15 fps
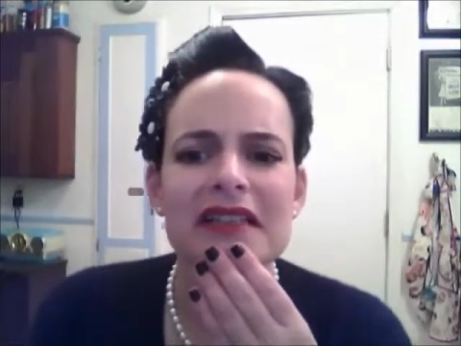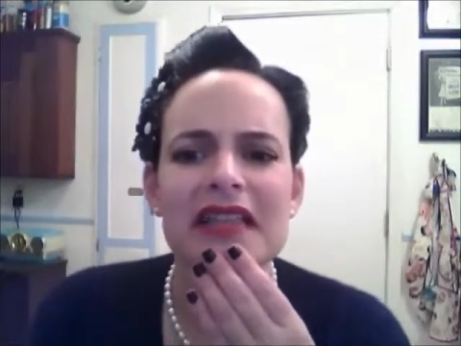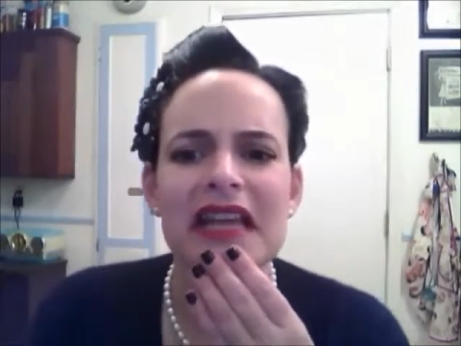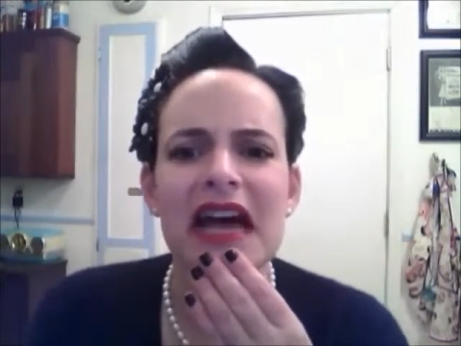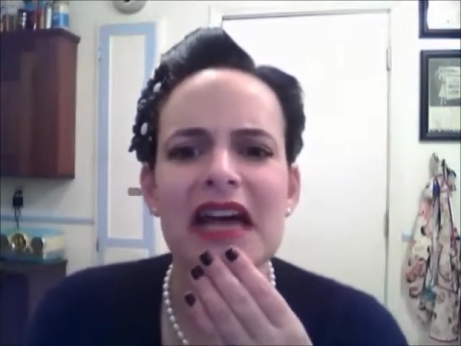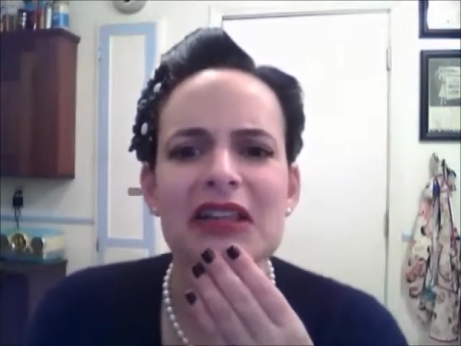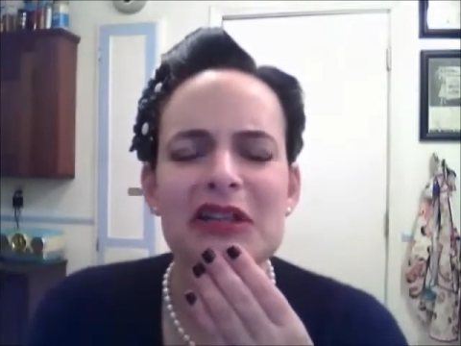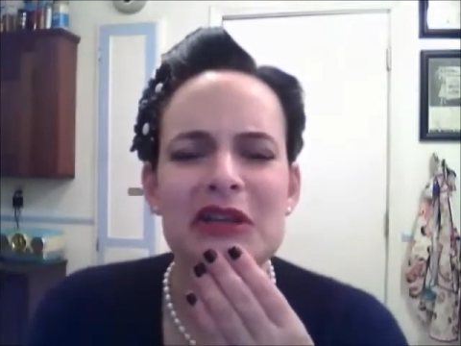
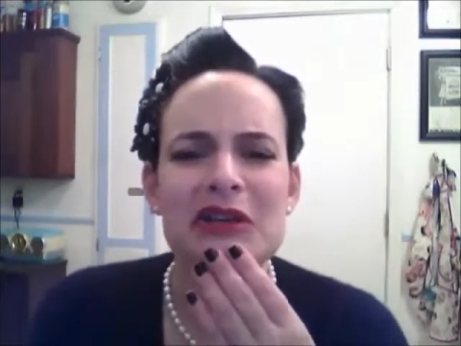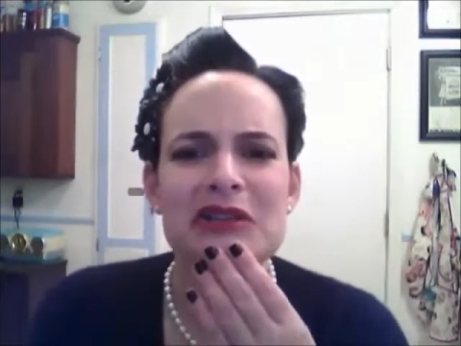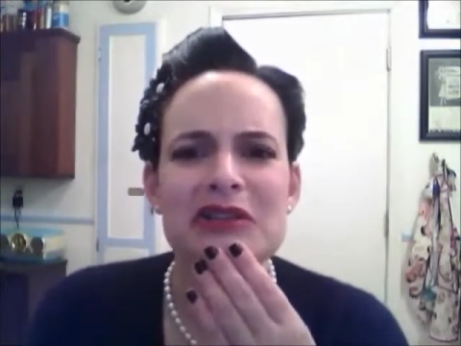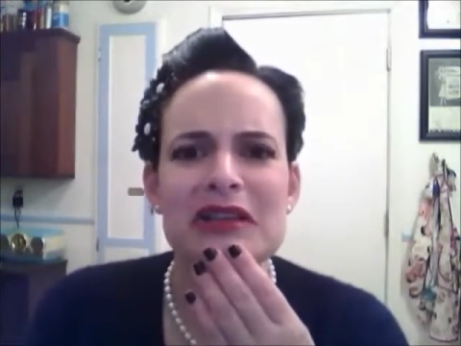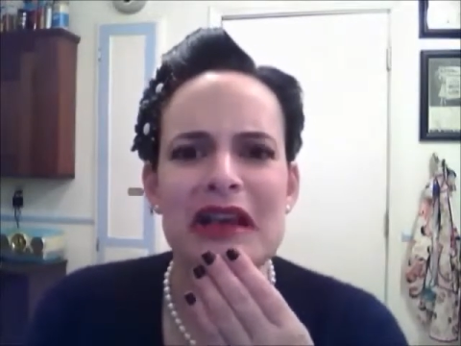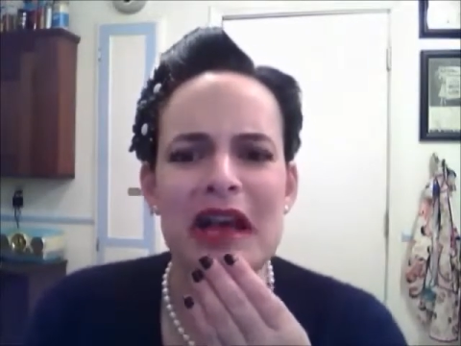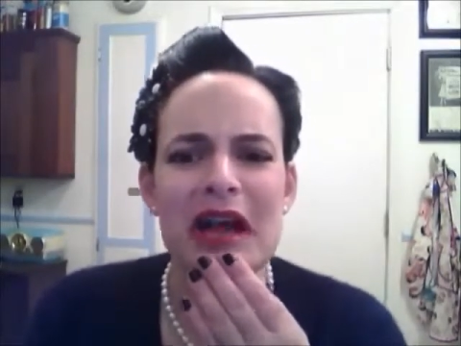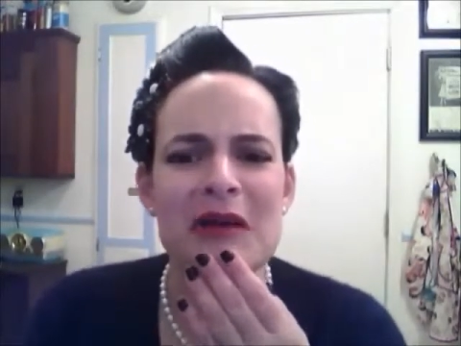that
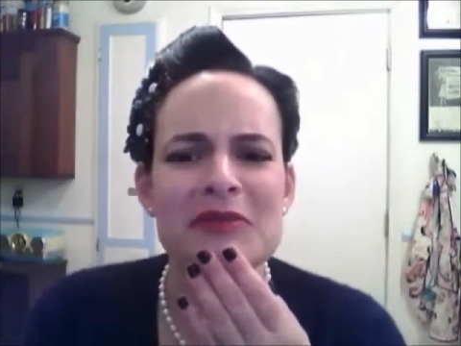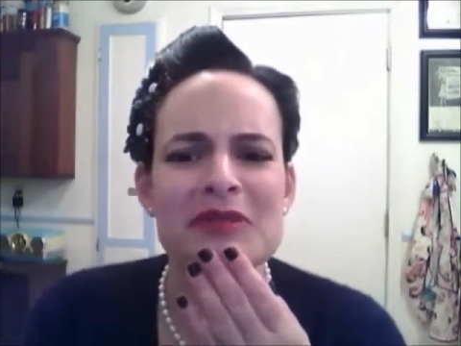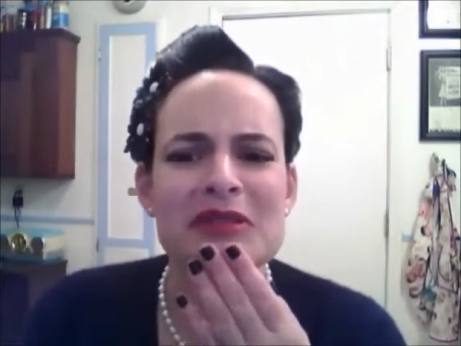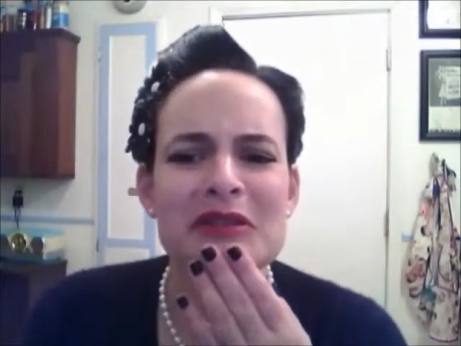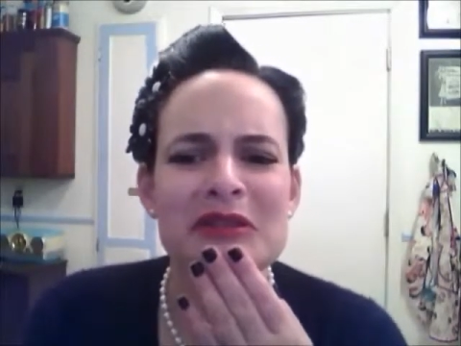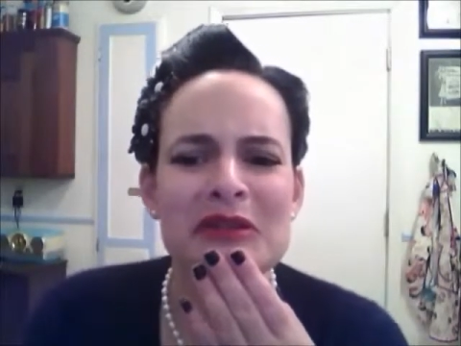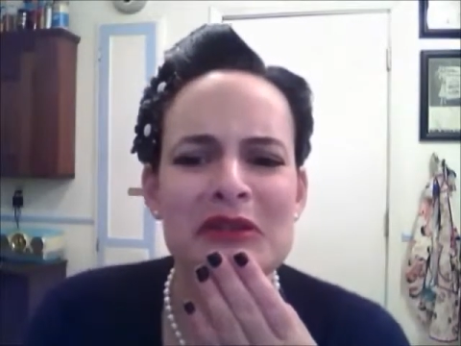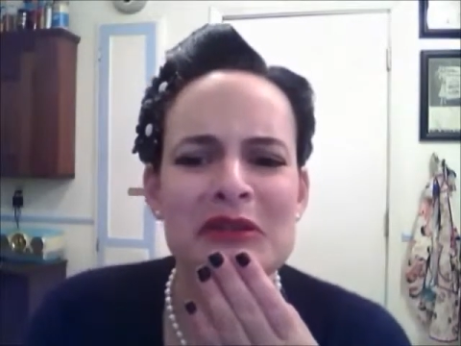looks
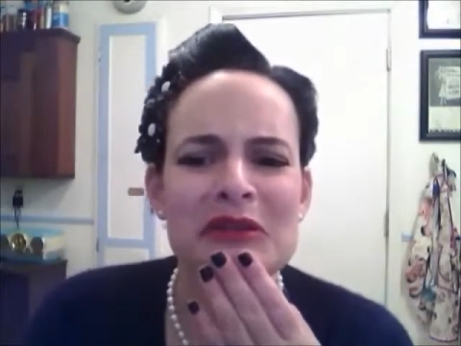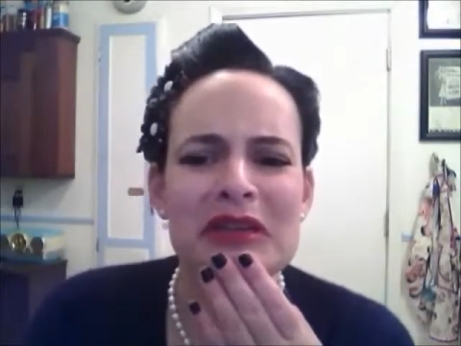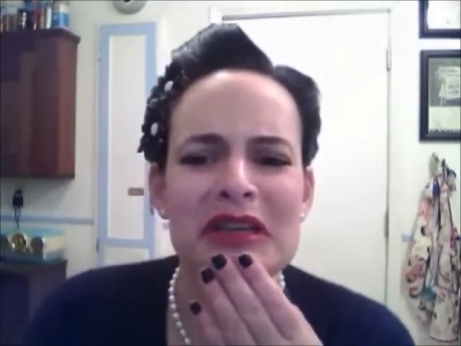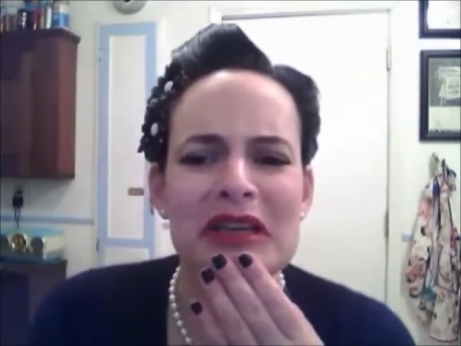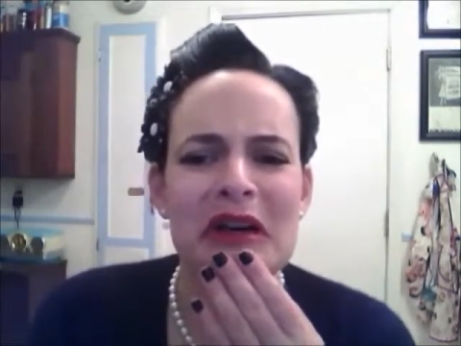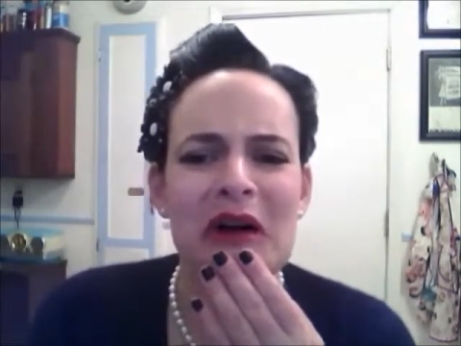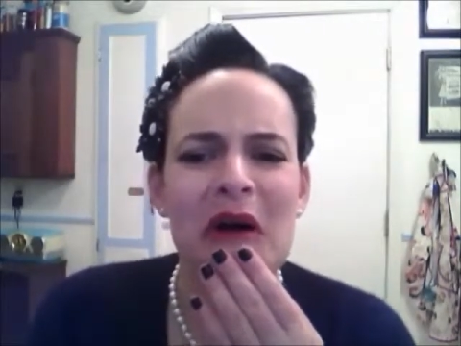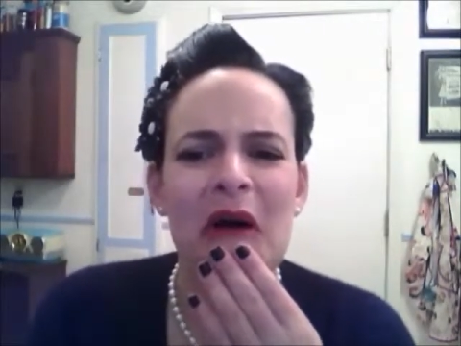
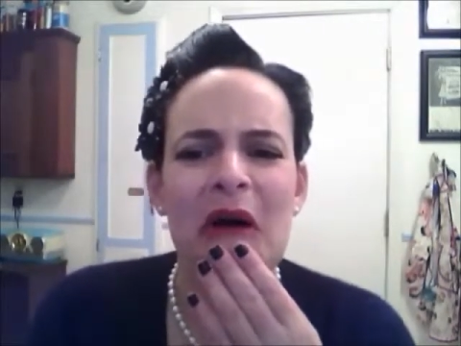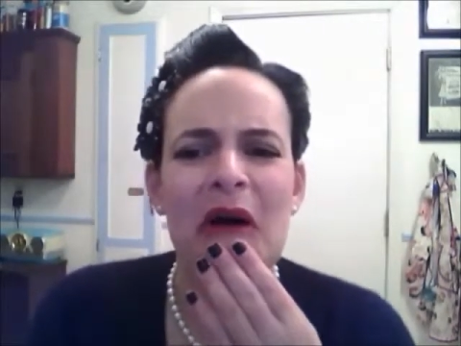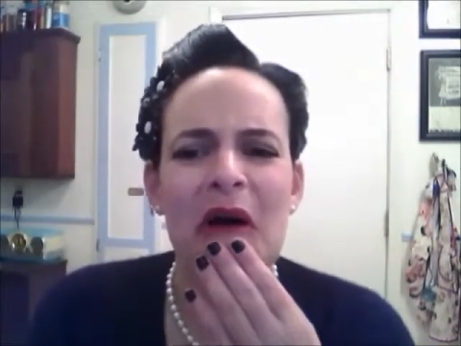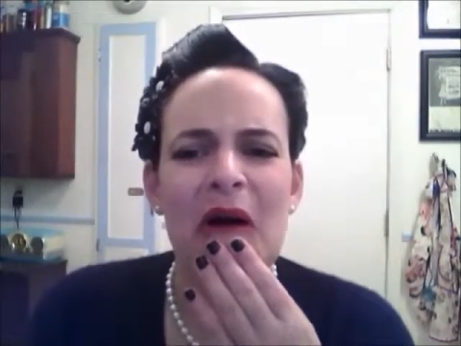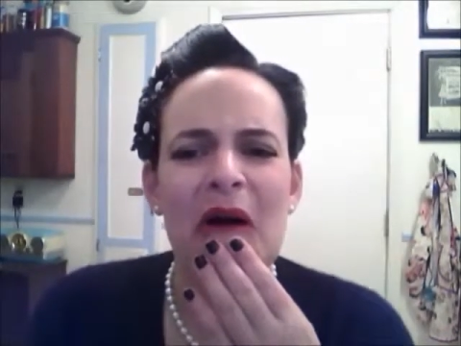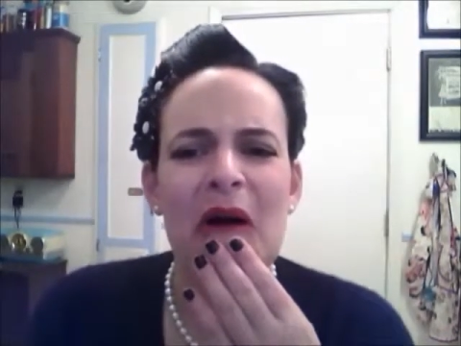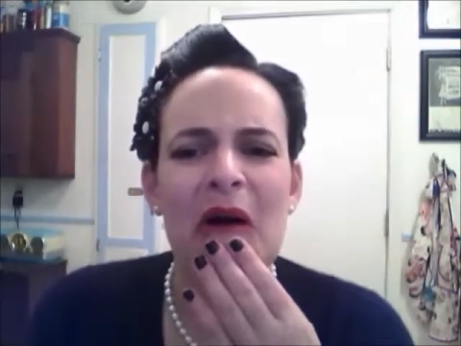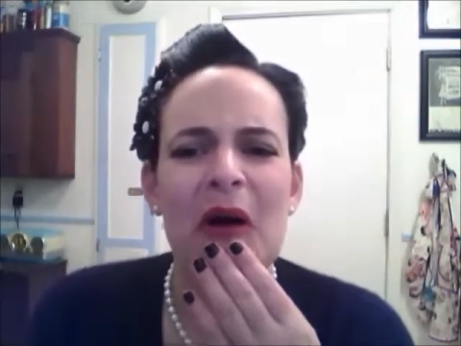absolutely
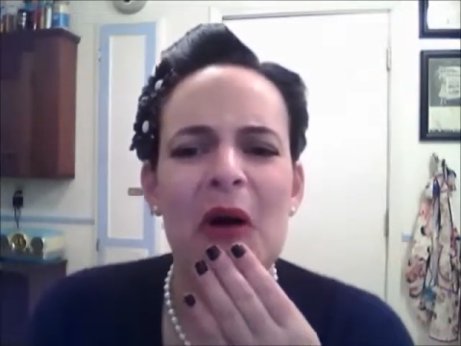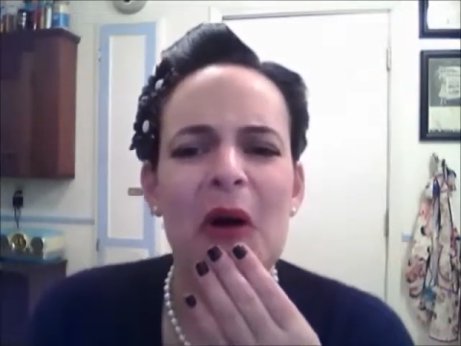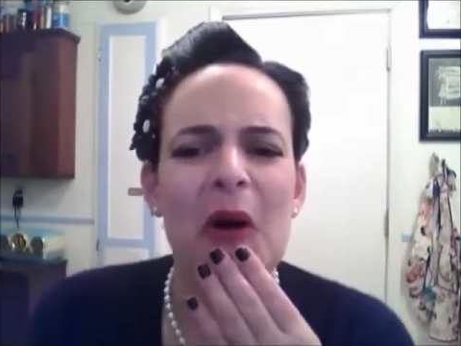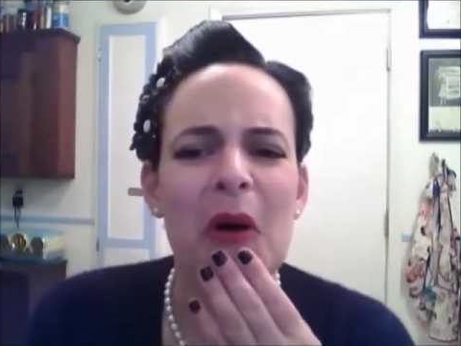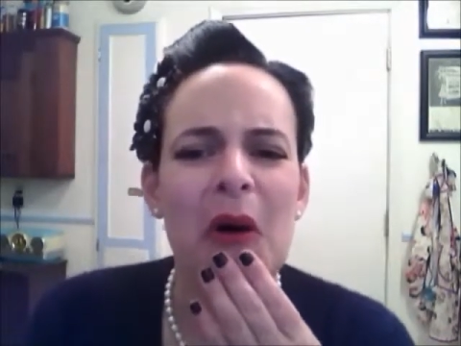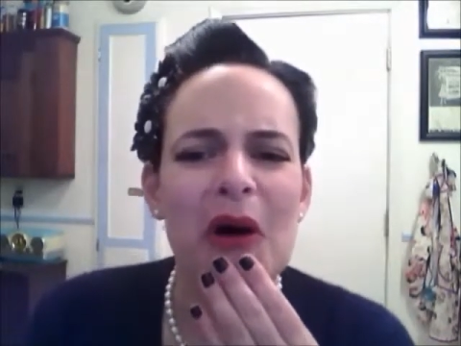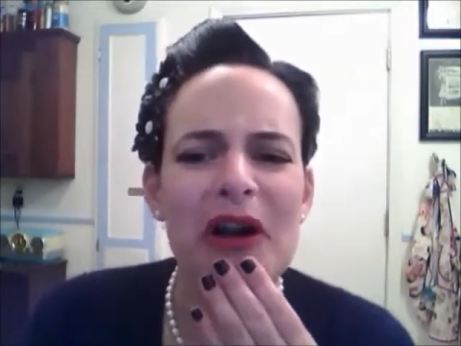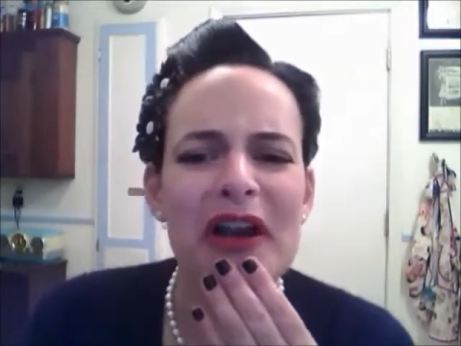
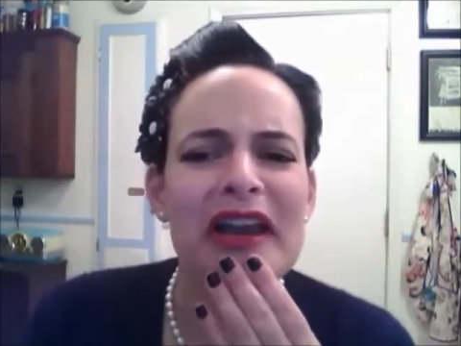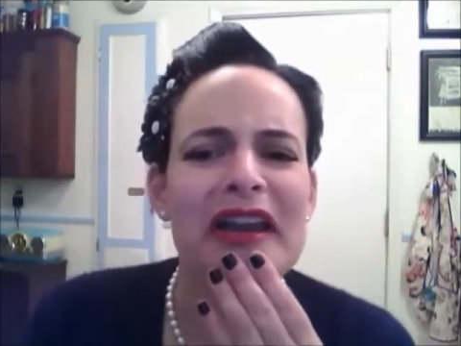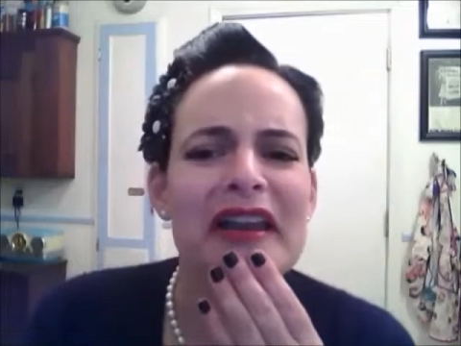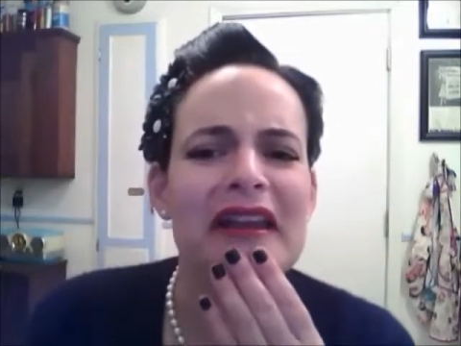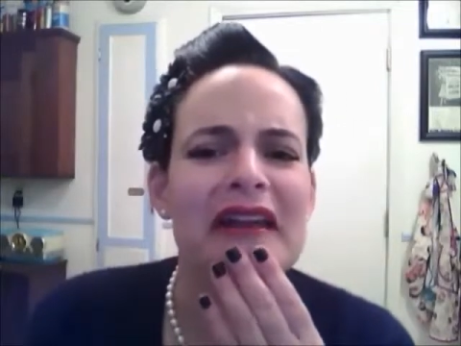horrid.